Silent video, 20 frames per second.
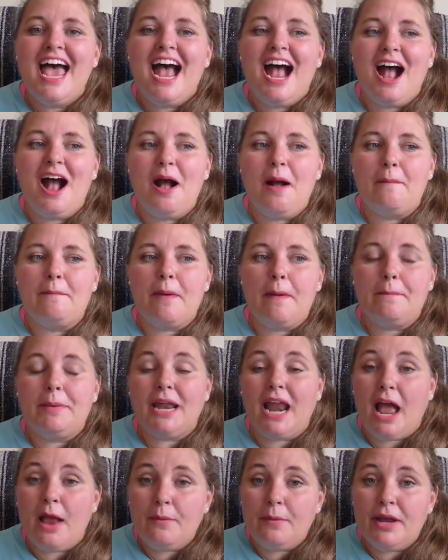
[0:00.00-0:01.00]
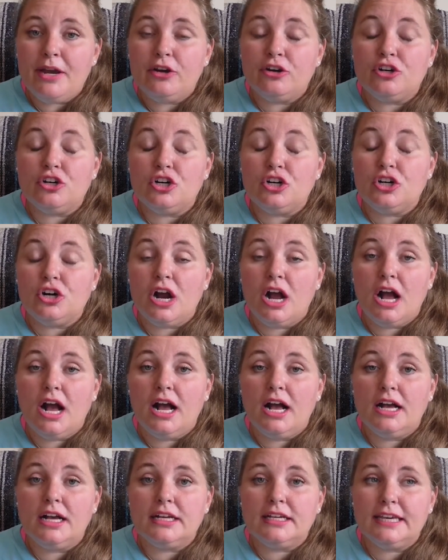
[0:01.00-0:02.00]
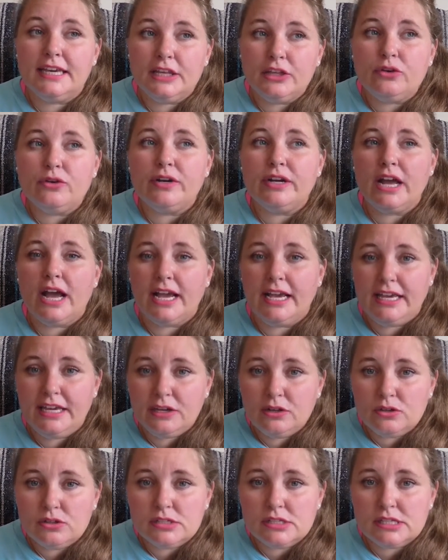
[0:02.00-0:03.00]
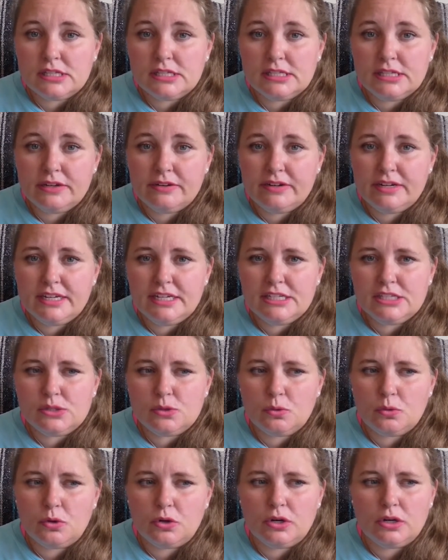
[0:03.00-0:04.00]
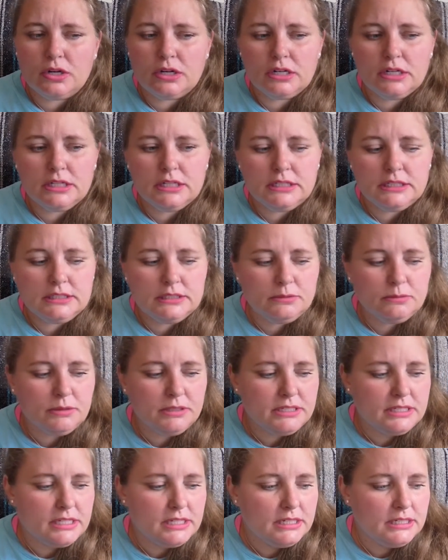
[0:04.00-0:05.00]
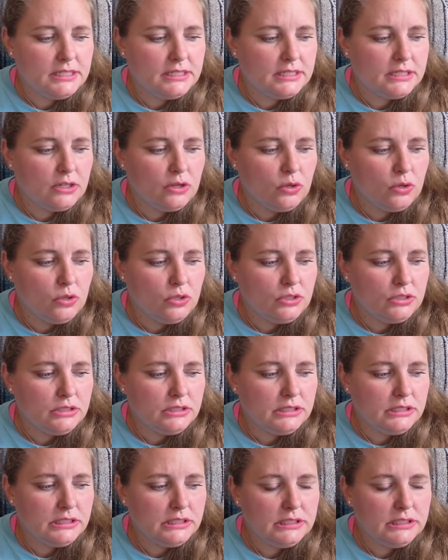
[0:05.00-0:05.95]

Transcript: But I read her Killer in High Heels series, or what is it called?